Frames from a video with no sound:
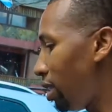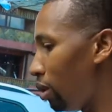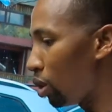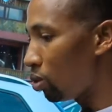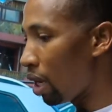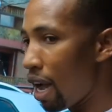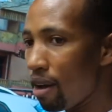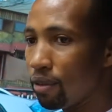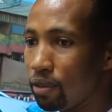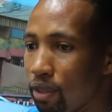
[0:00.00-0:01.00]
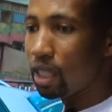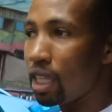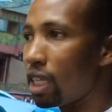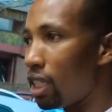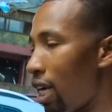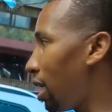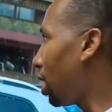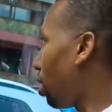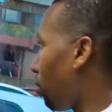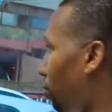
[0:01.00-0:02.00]
see what we have in the
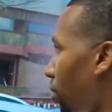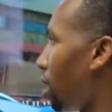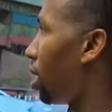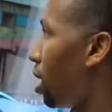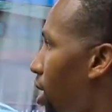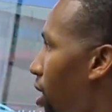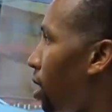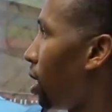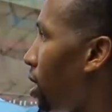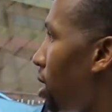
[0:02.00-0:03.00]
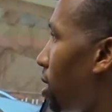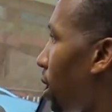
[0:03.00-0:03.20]
trunk of this